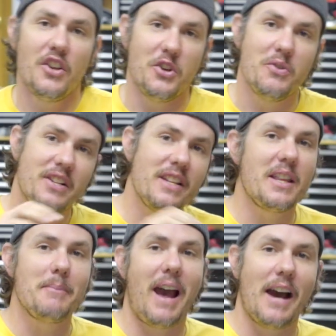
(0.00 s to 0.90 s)
using
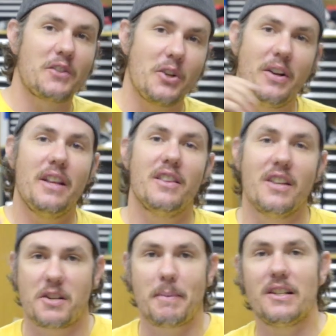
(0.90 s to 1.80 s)
the MAF tuning,
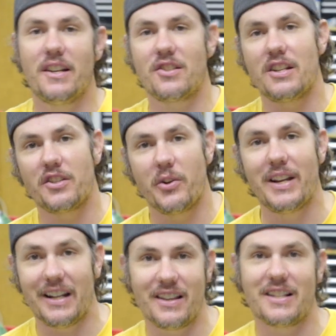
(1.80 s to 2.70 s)
the speed density
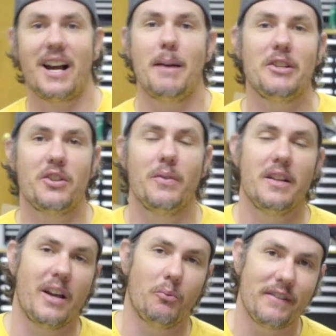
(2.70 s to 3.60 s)
tuning, and the timing
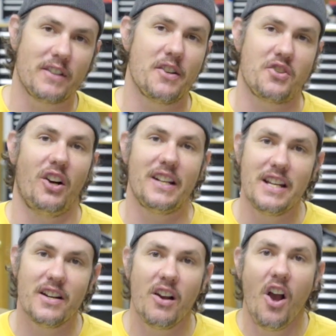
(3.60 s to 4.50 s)
tuning that we've touched on
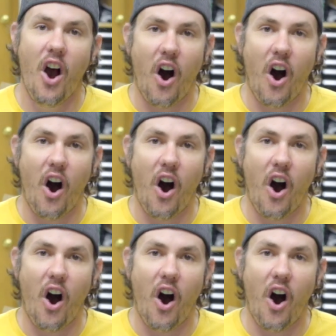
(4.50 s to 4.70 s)
here,